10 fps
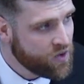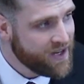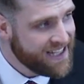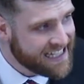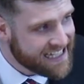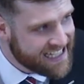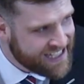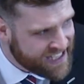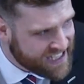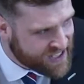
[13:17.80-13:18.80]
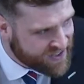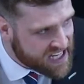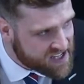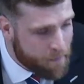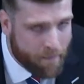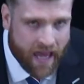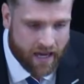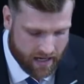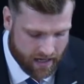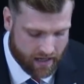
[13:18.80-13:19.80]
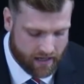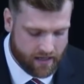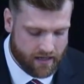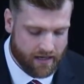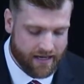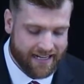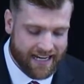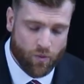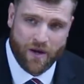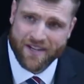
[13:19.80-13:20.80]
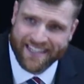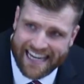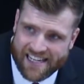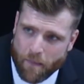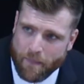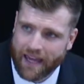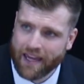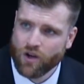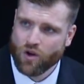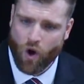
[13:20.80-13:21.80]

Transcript: We disobeyed we were disobeying